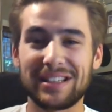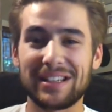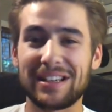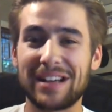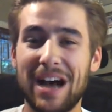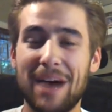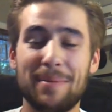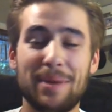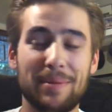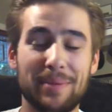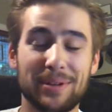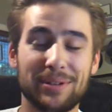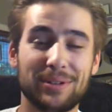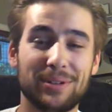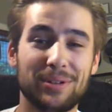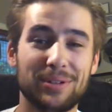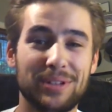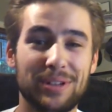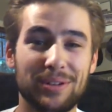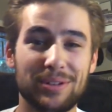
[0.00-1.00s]
I'm not about to
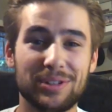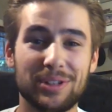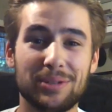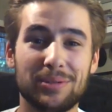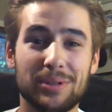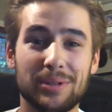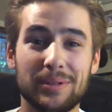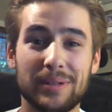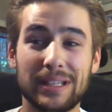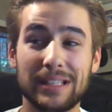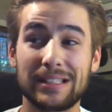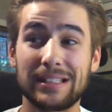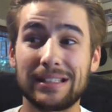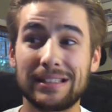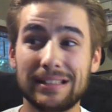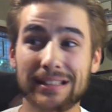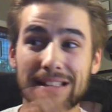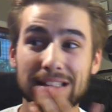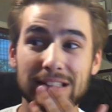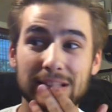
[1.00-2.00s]
go tell someone, like,
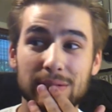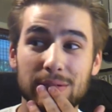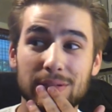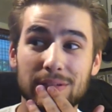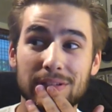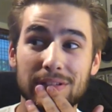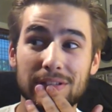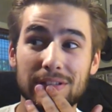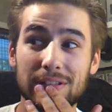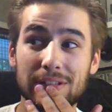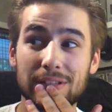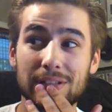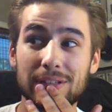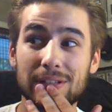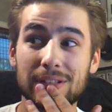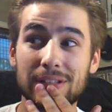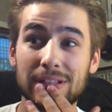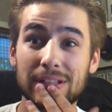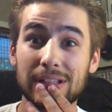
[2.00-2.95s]
damn, girl,